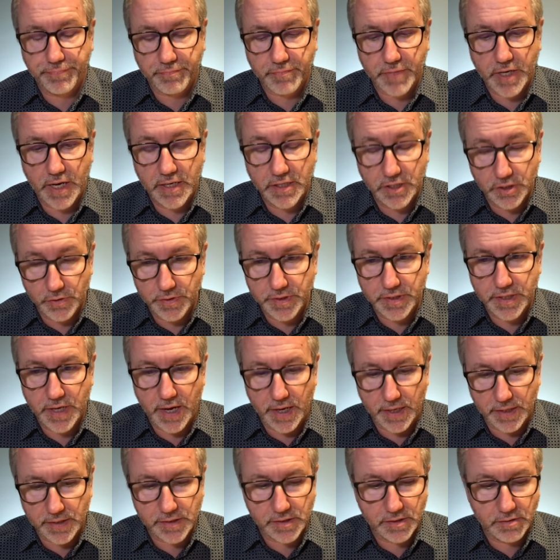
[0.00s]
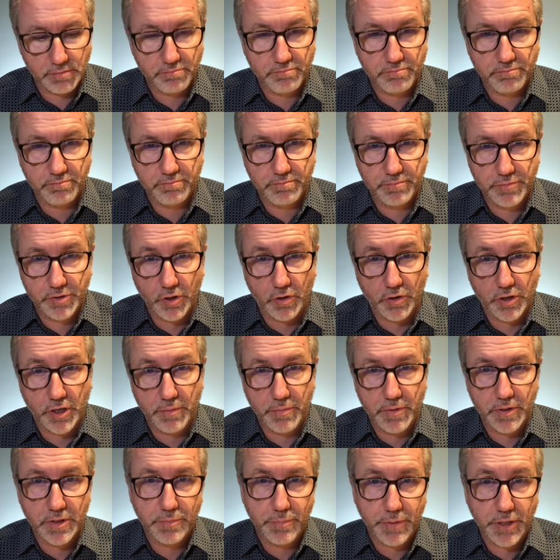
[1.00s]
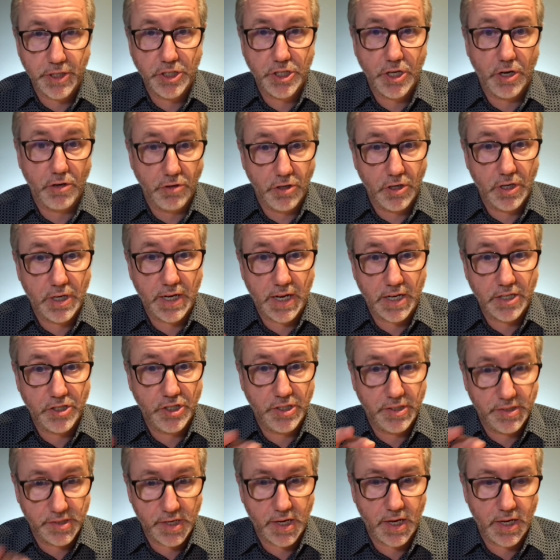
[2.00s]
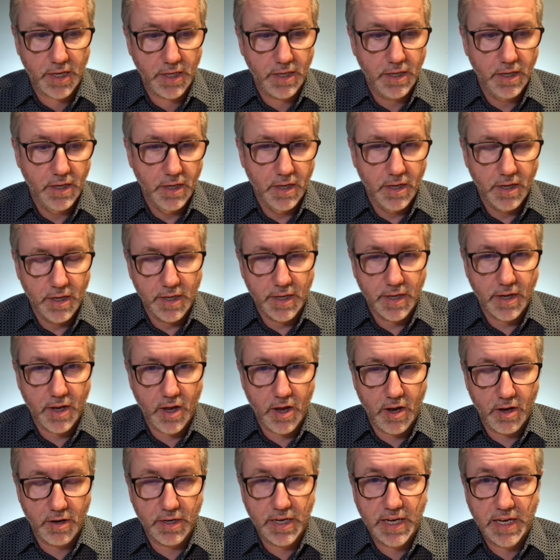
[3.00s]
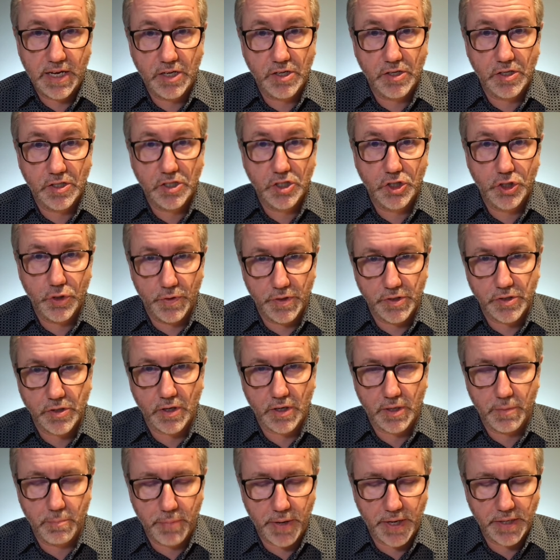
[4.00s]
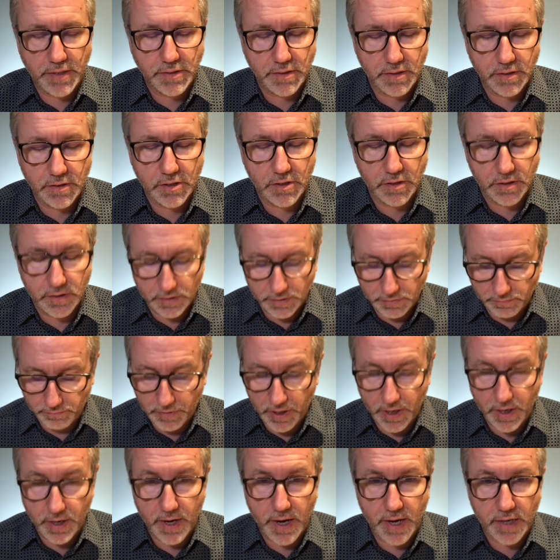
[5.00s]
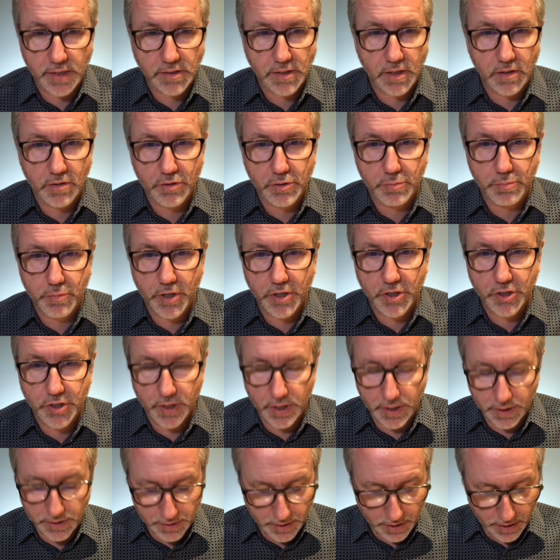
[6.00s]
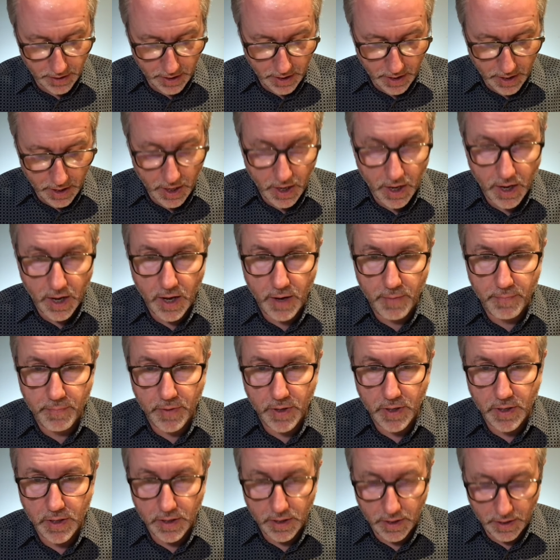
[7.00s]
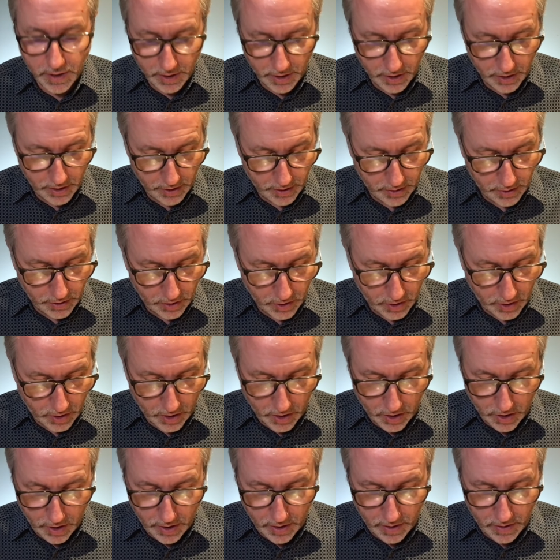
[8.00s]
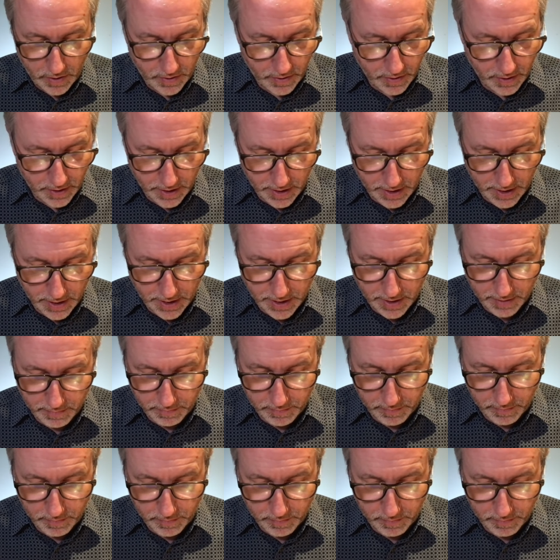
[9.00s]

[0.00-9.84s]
into a text document, but you don't. You can actually say, do it so I can paste into Excel or spreadsheet. I am